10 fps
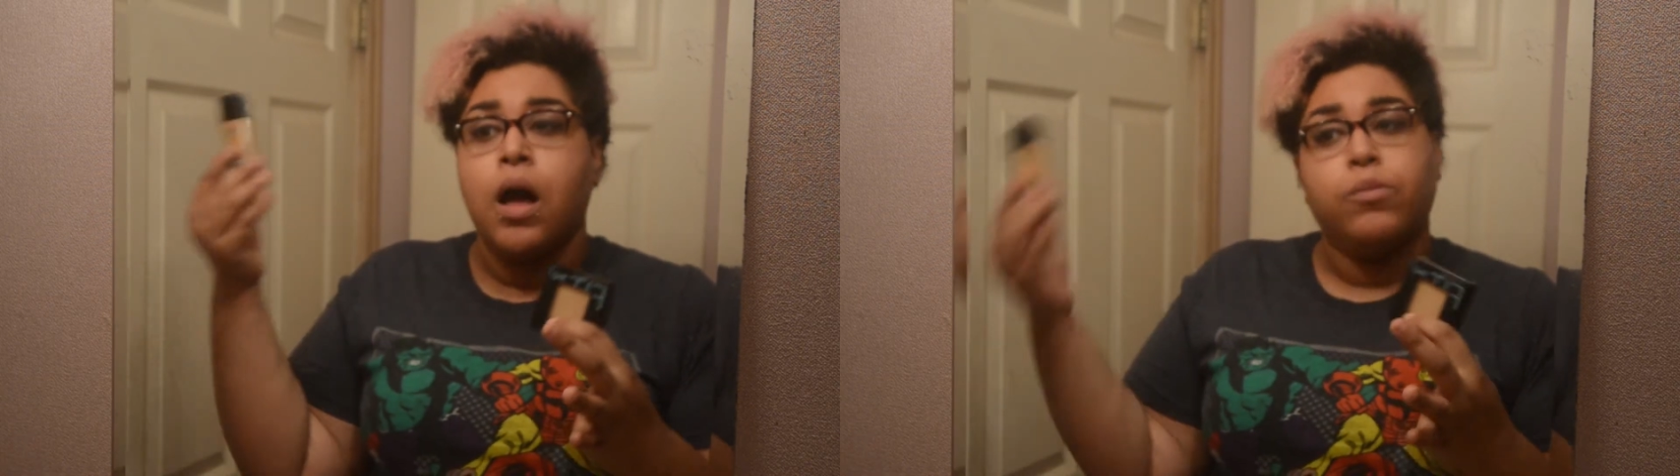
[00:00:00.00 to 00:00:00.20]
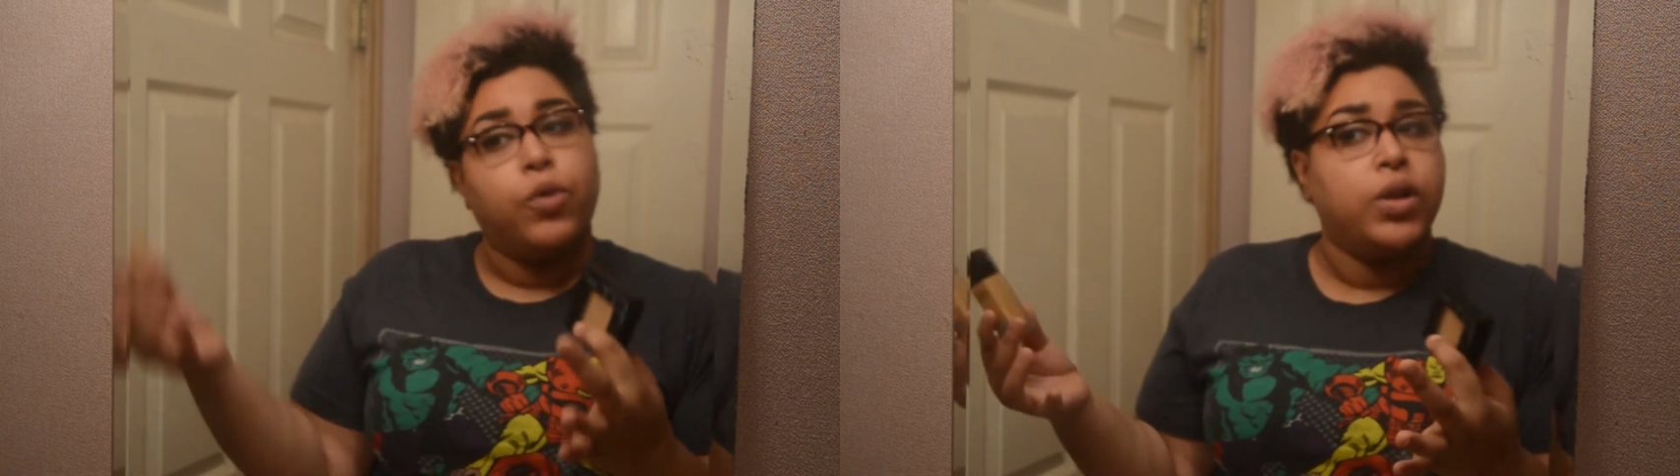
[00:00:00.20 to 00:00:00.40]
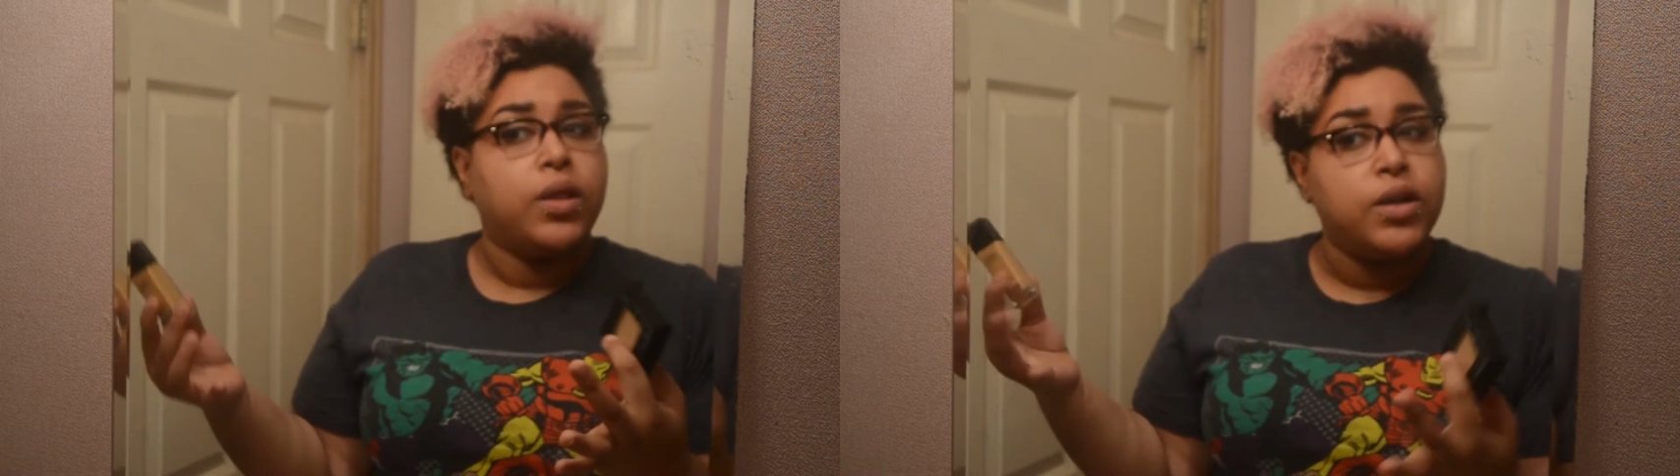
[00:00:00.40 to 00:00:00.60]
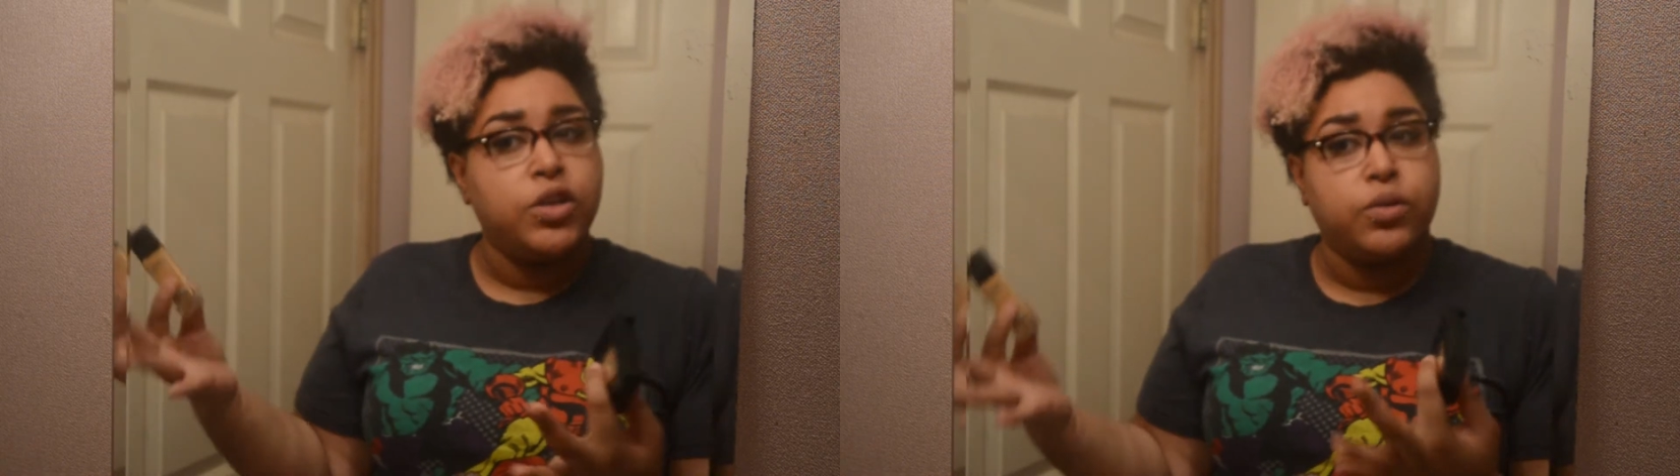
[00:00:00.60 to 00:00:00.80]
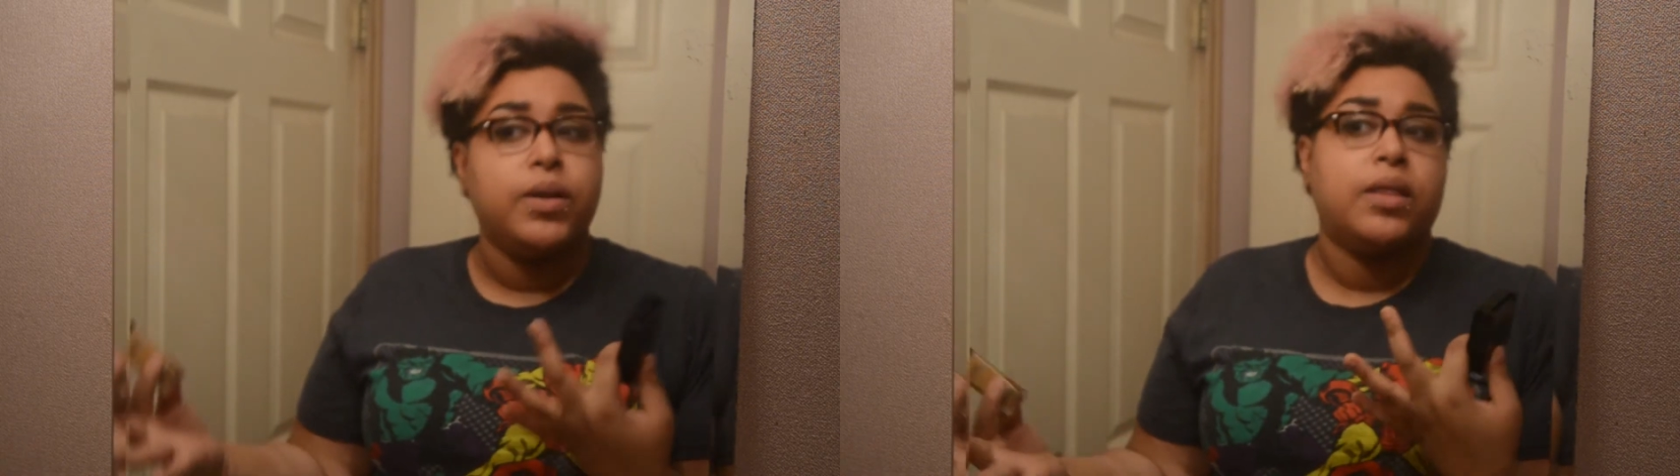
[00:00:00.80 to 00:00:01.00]
I'm going to
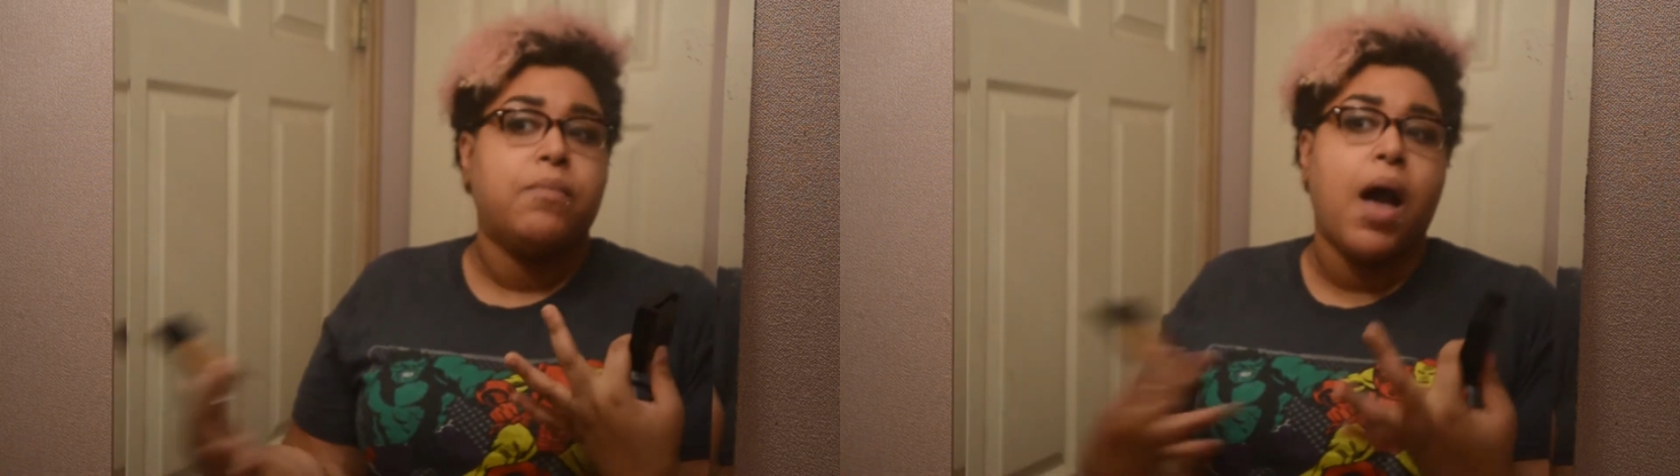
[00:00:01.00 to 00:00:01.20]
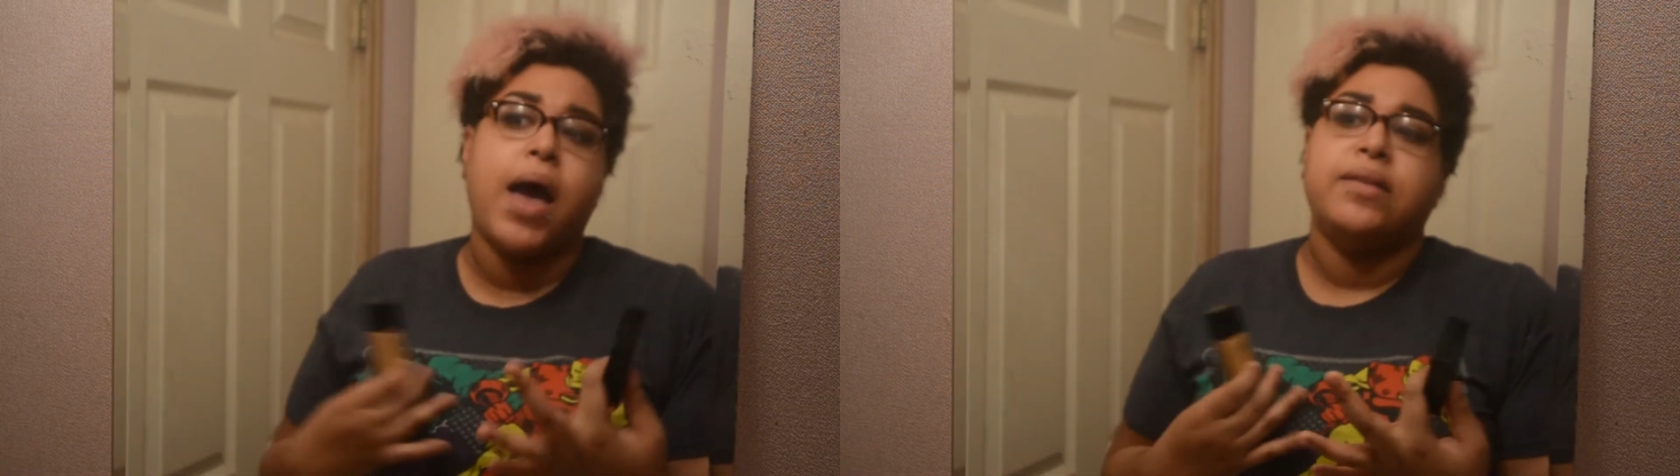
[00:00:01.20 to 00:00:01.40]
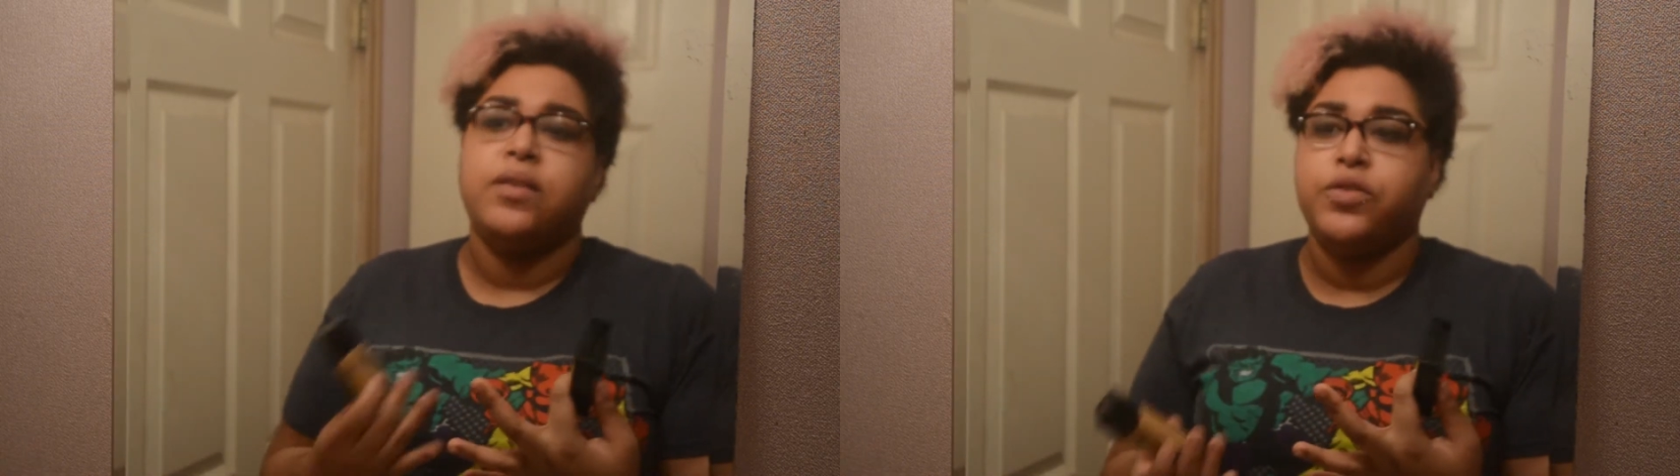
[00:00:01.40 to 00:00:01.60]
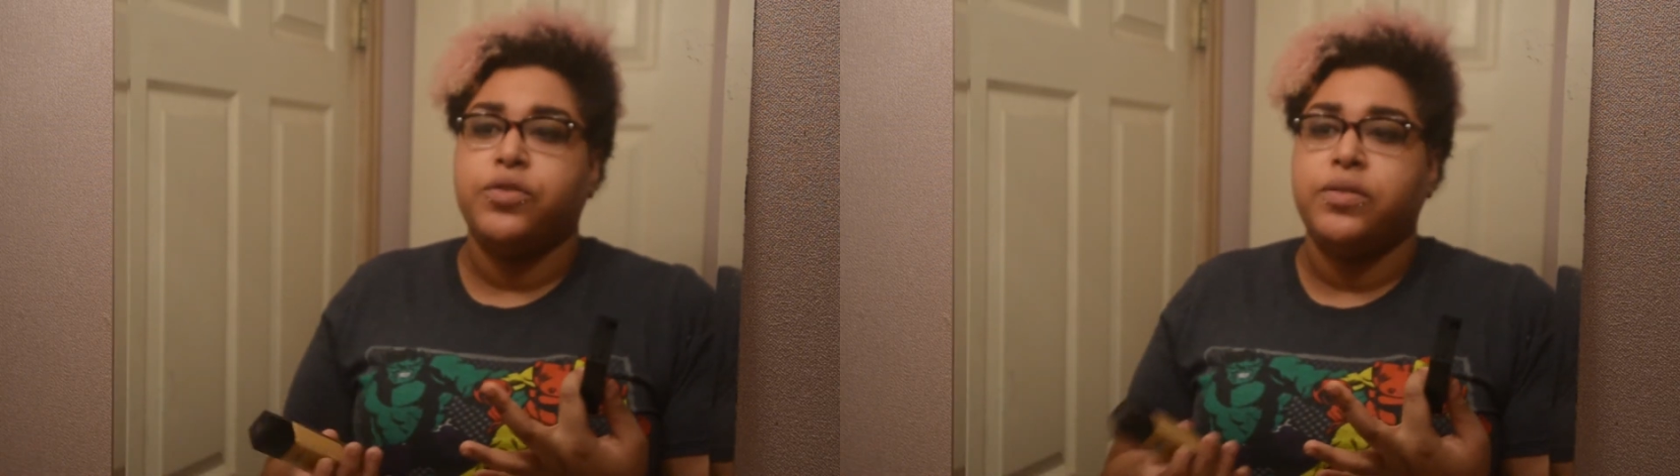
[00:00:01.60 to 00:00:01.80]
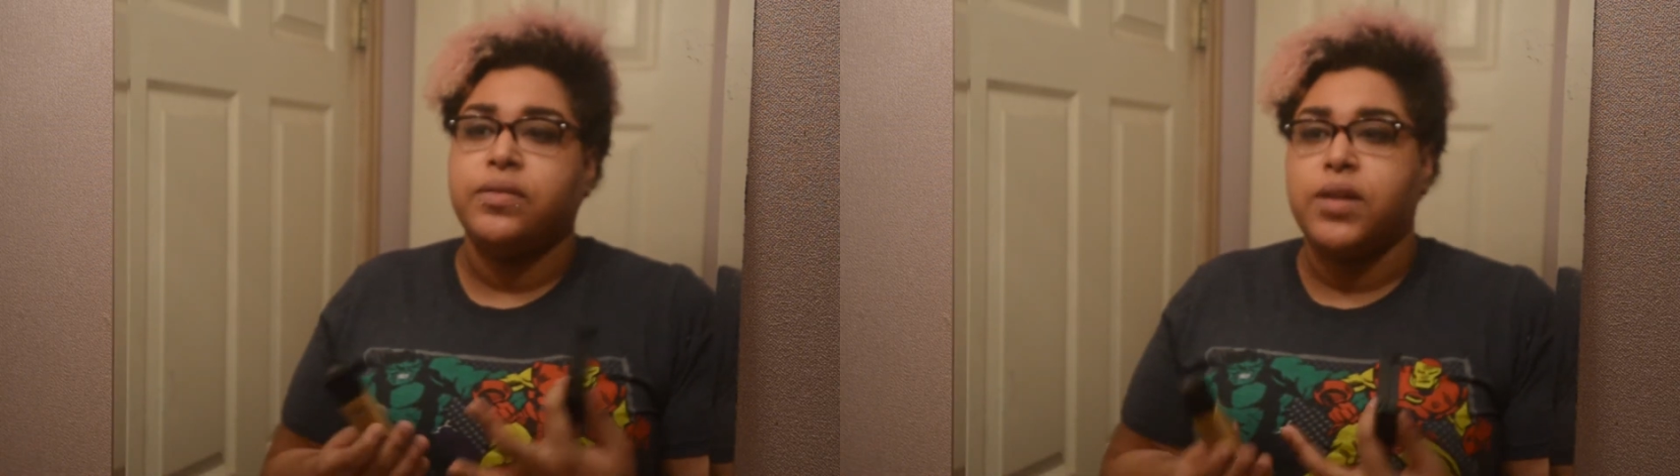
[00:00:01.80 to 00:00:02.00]
lunch with my
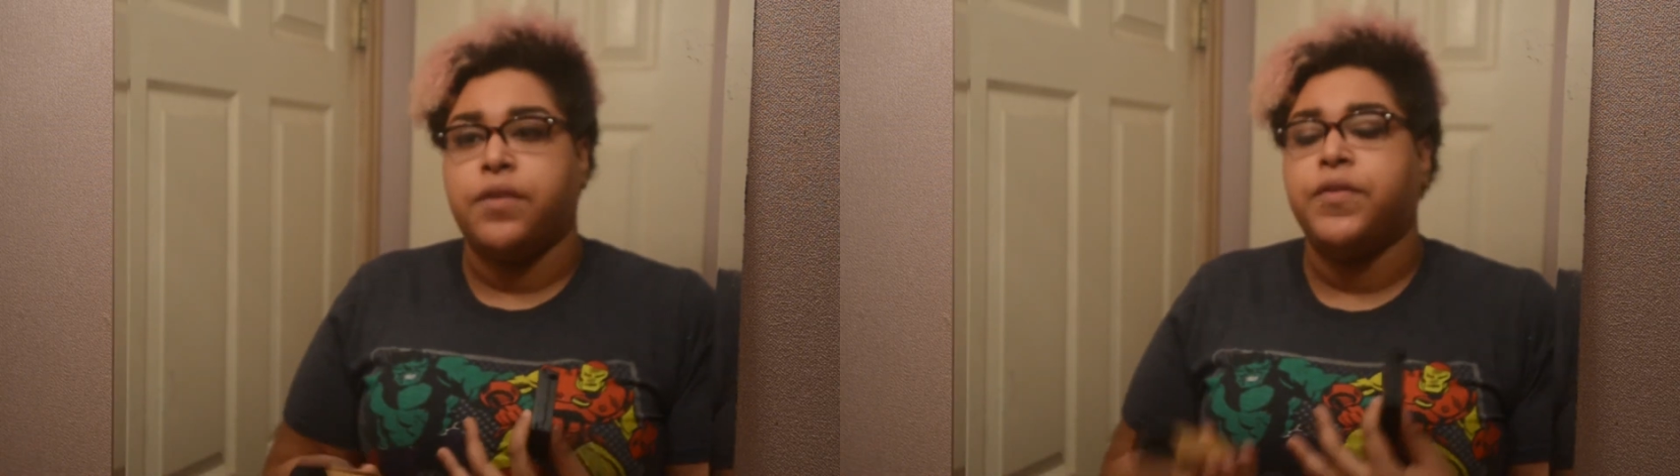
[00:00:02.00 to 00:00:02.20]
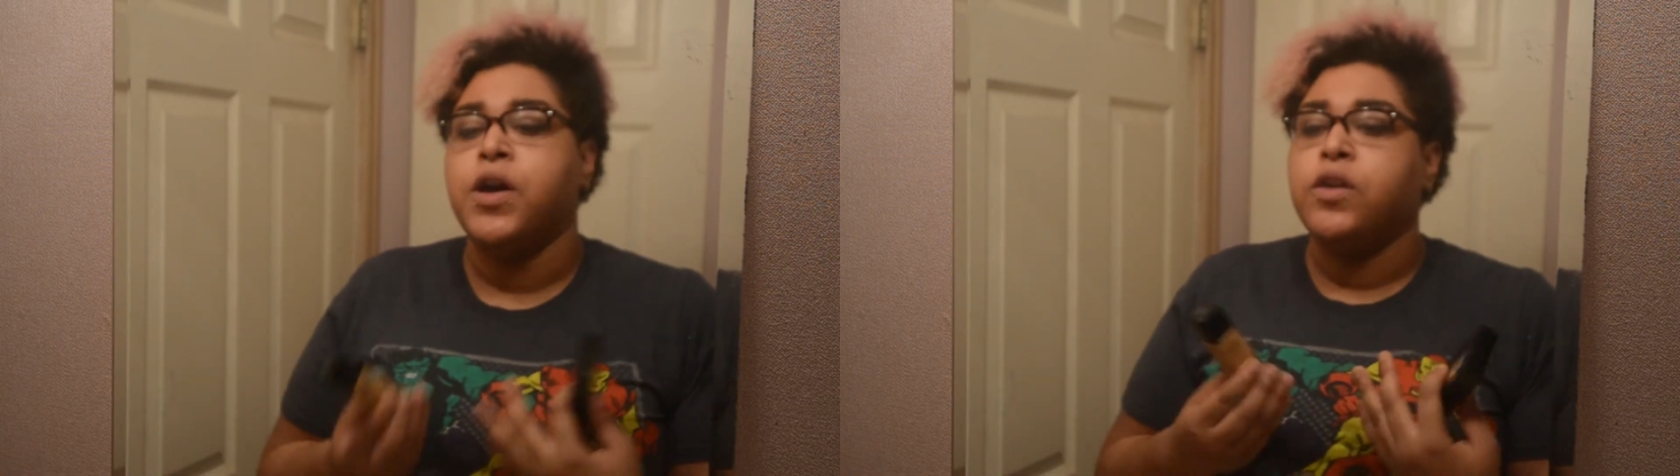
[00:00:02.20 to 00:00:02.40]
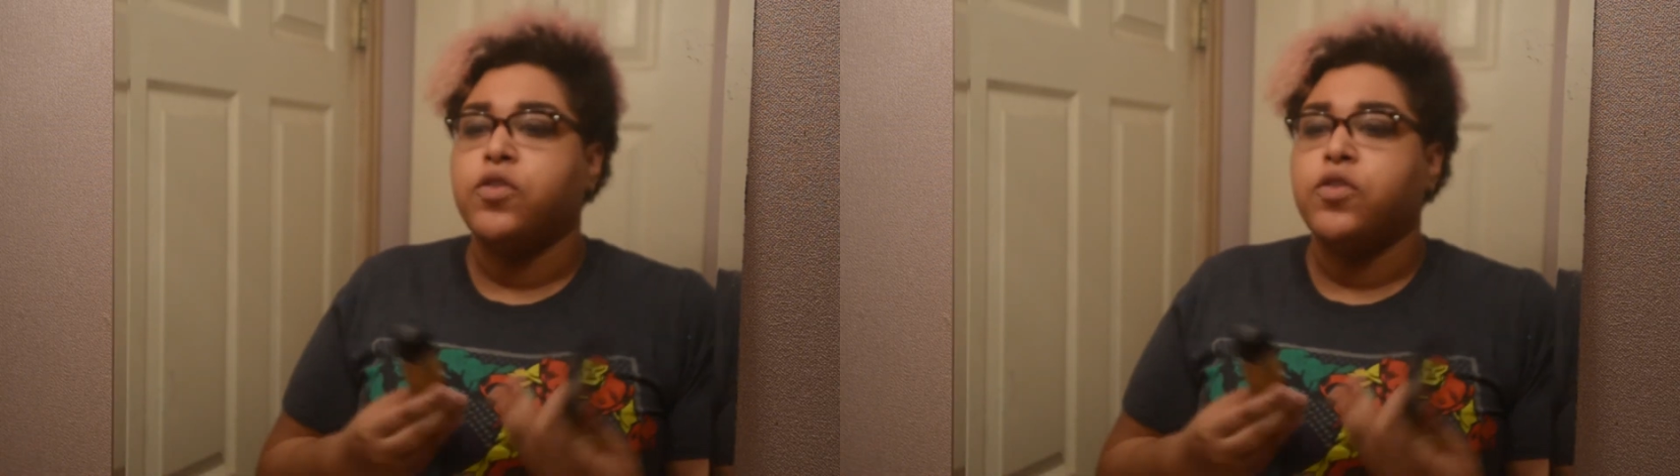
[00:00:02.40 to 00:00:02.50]
sisters and stuff.